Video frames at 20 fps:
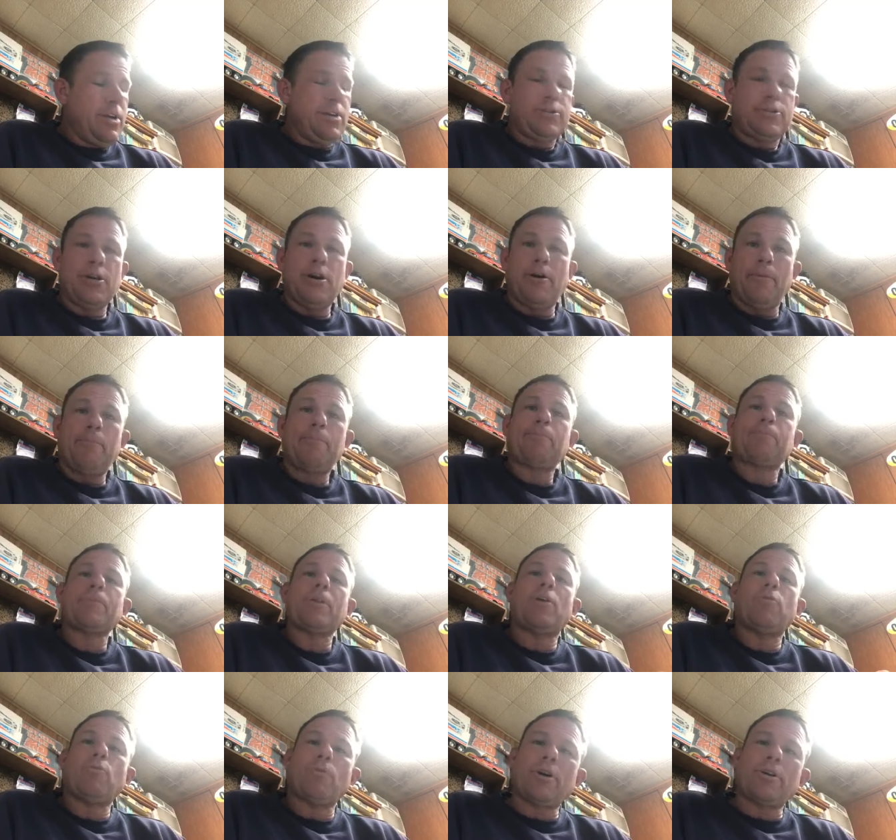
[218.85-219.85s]
So
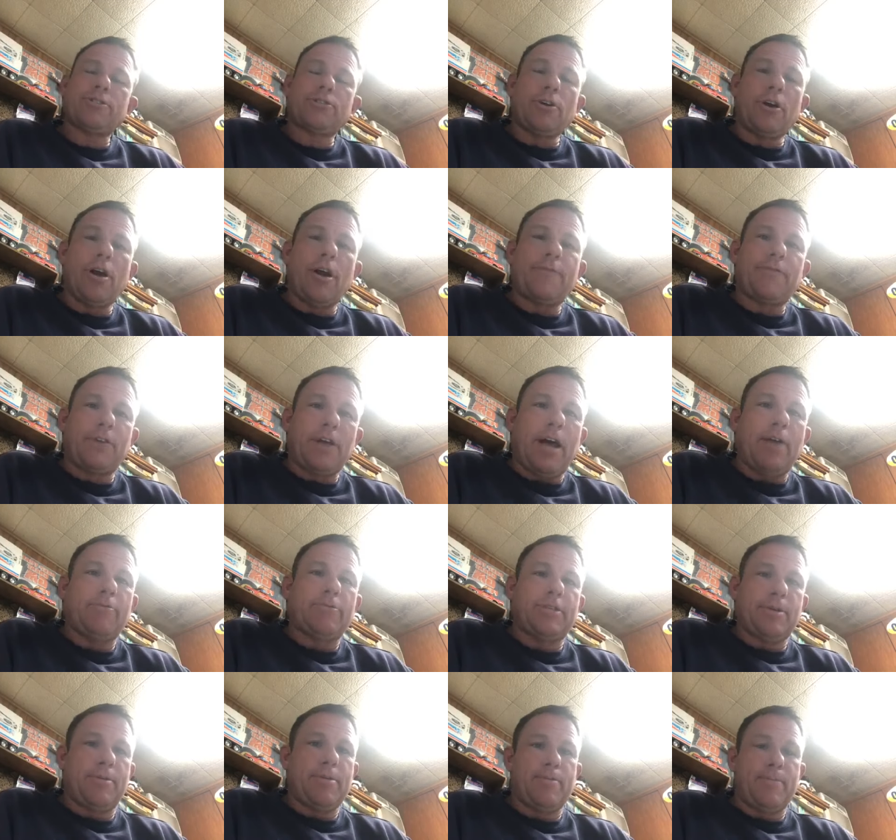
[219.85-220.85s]
we're going to start off tonight
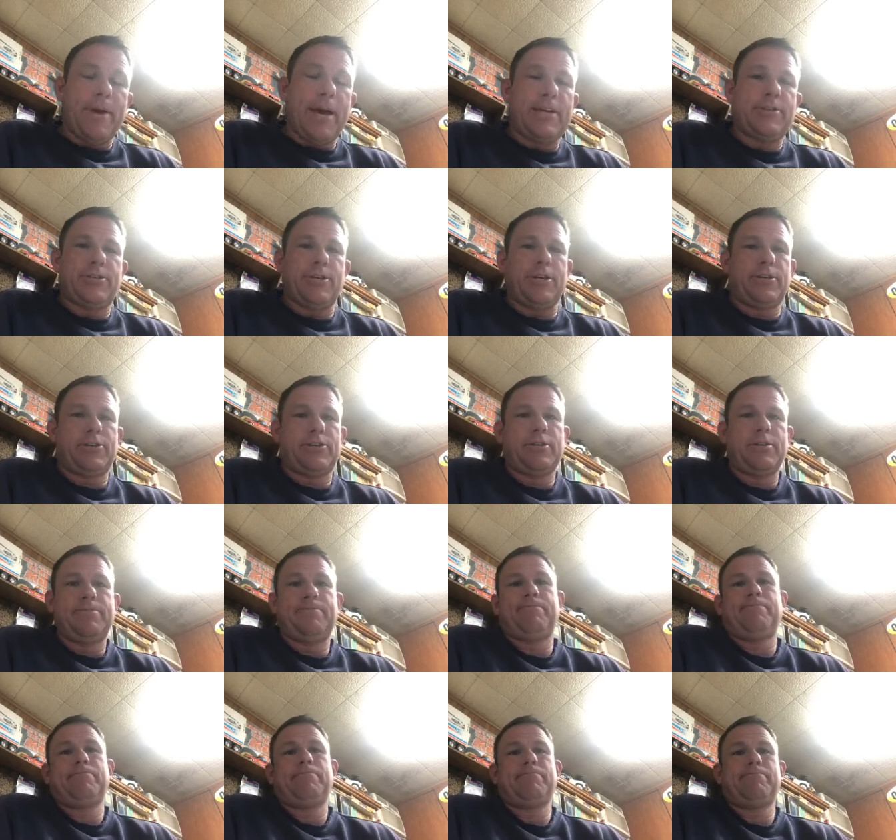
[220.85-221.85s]
with some of the basics.
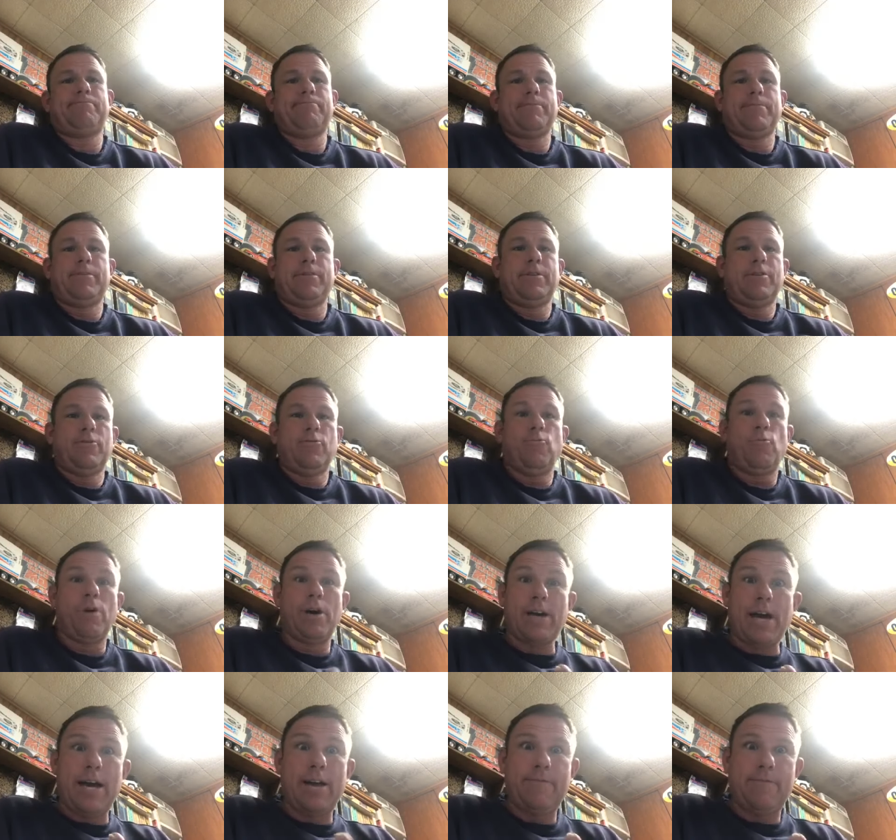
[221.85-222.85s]

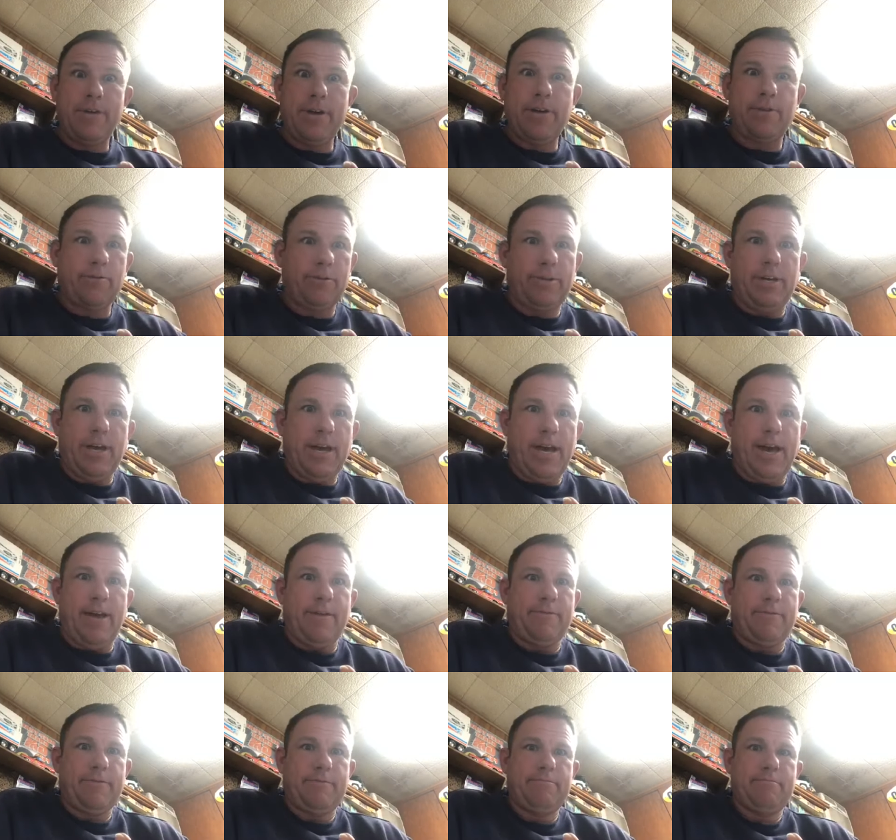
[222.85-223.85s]
What kind of vehicle do you
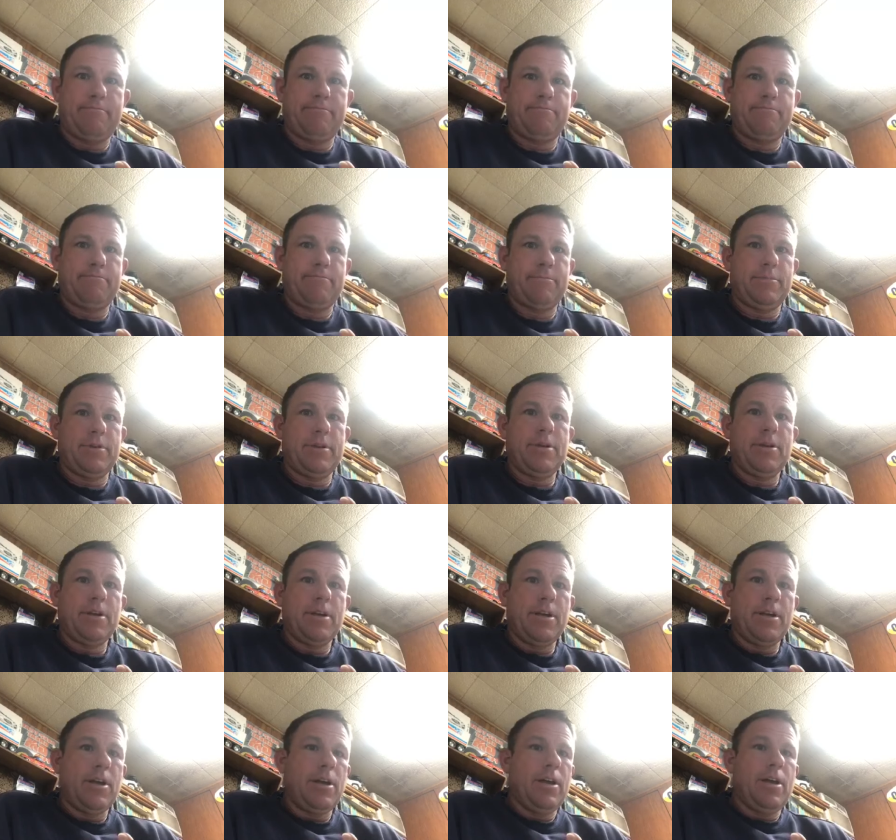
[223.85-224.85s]
have?
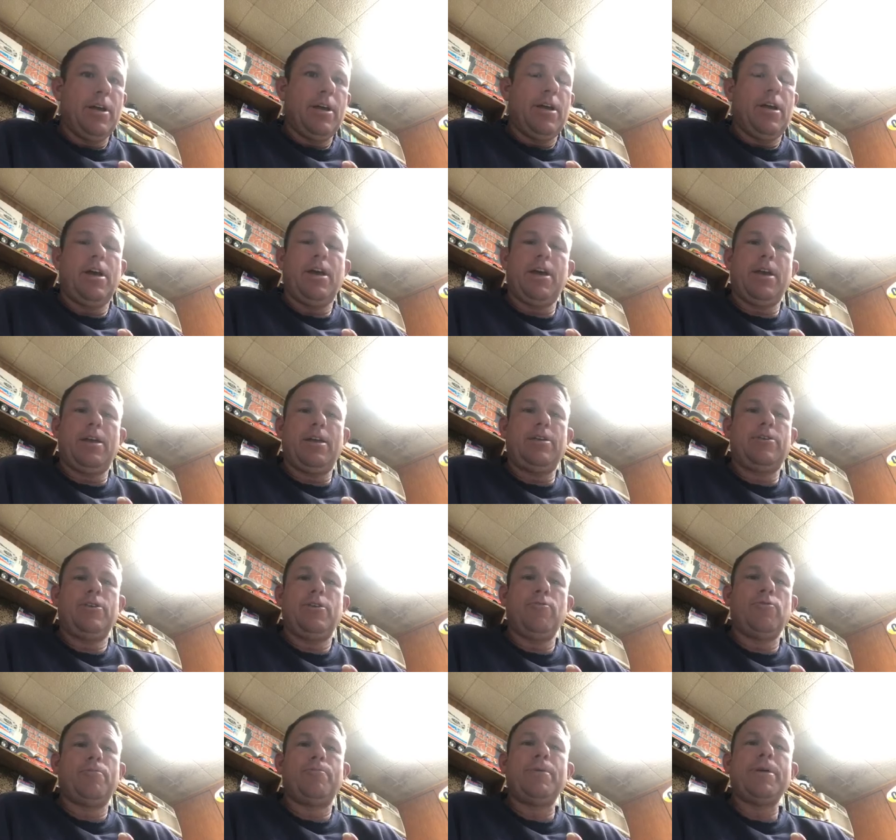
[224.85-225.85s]
And
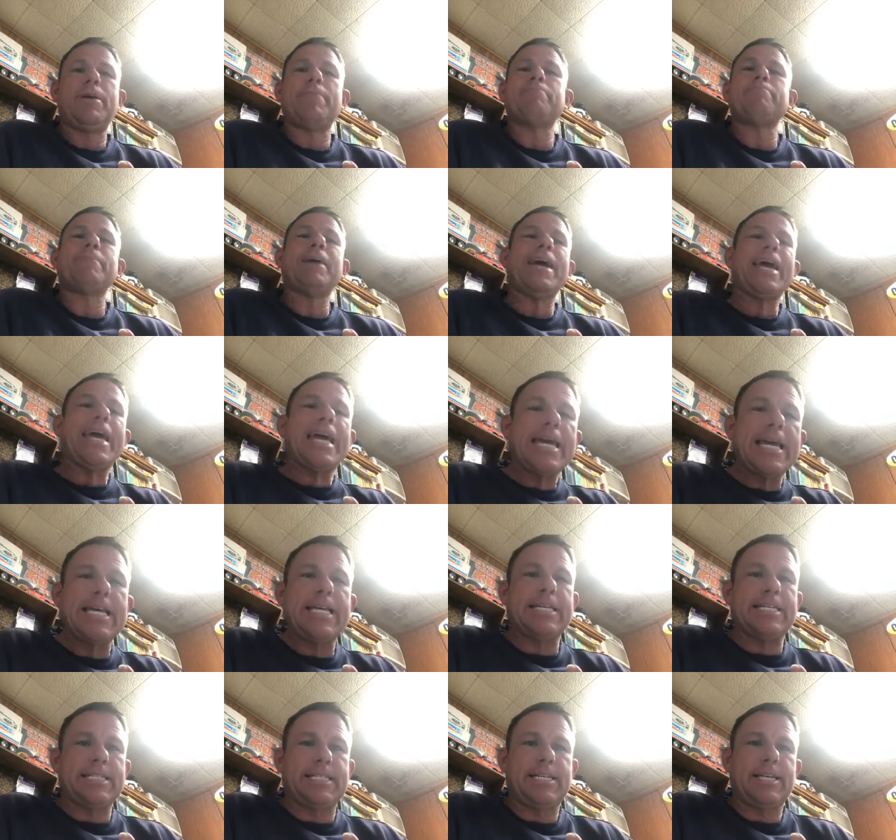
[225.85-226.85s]
you would be
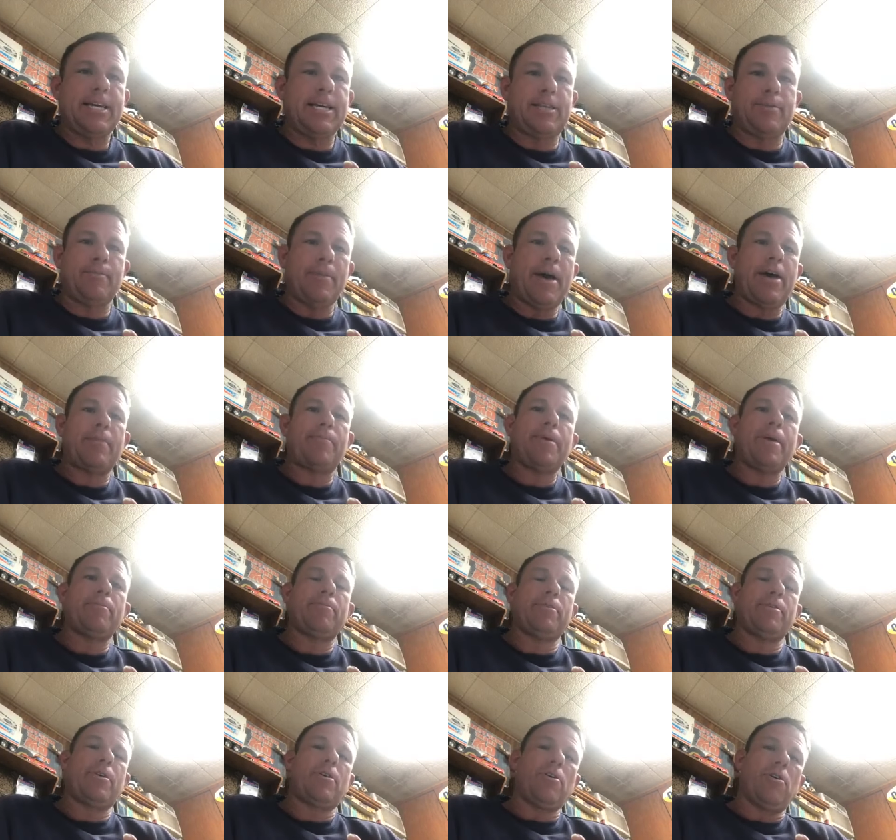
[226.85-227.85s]
amazed at the amount of
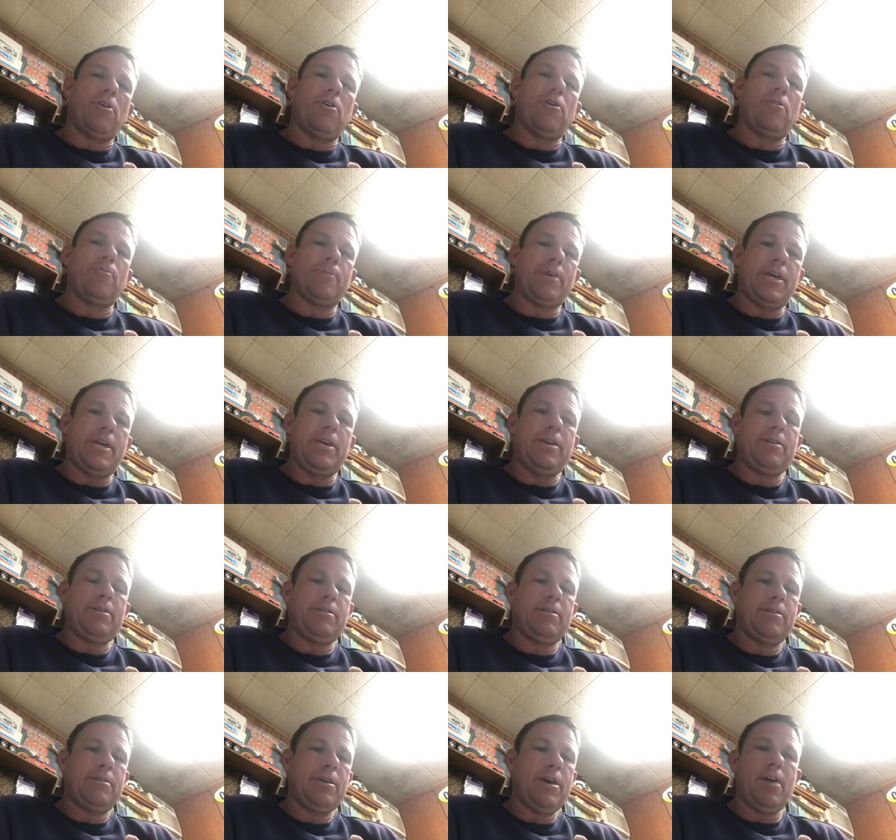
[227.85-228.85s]
people that call me
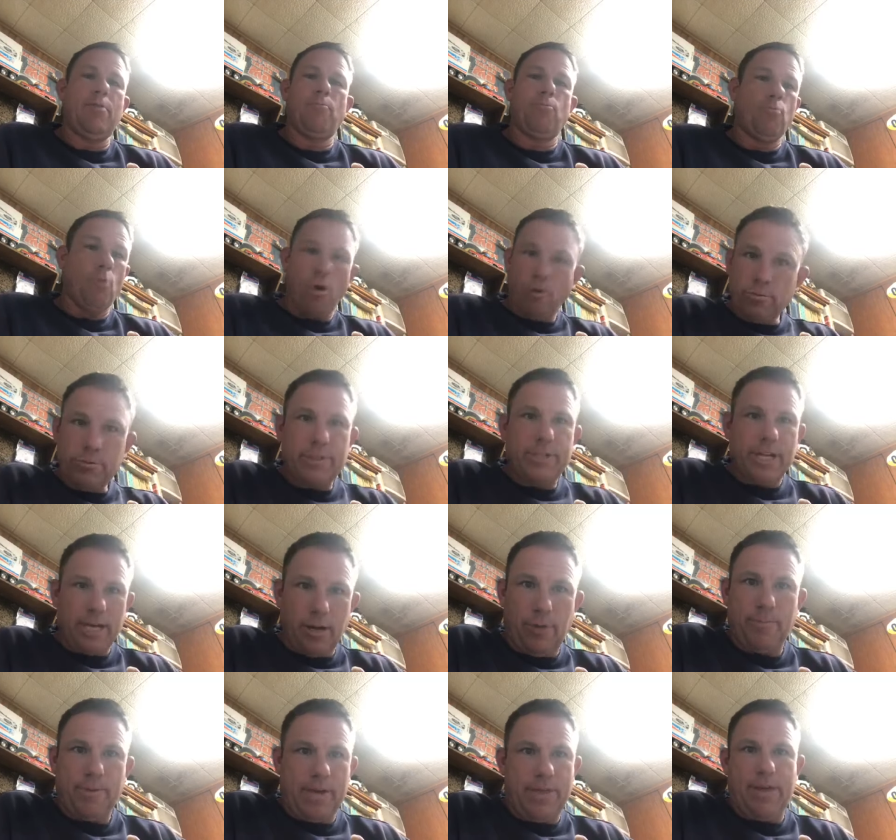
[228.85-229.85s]
and won't
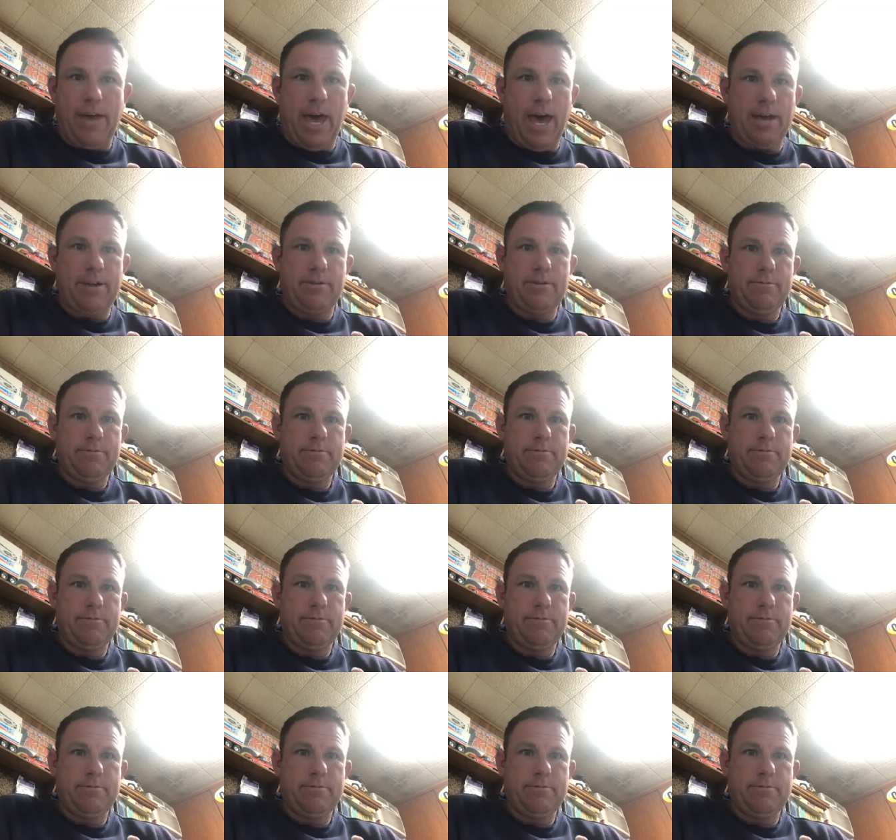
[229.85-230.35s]
tell me that.